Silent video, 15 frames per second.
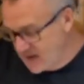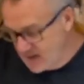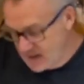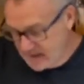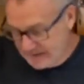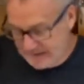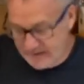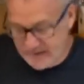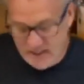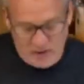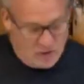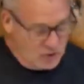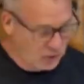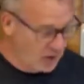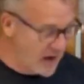getting
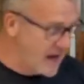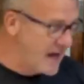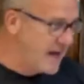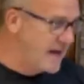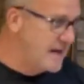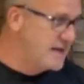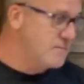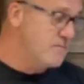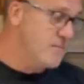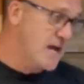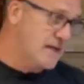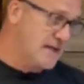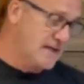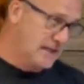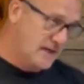cred,
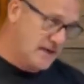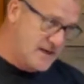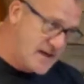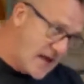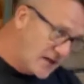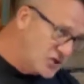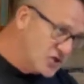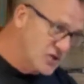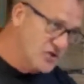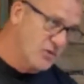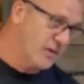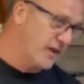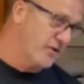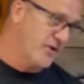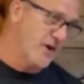making connections
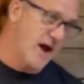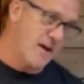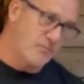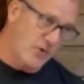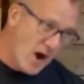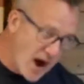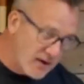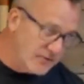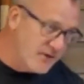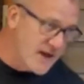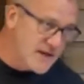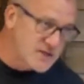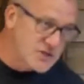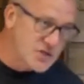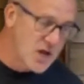with other
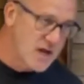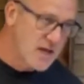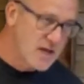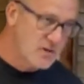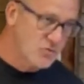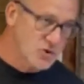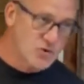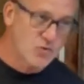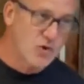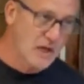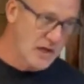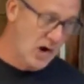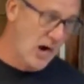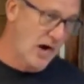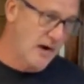nonprofits was really
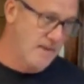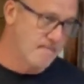hard.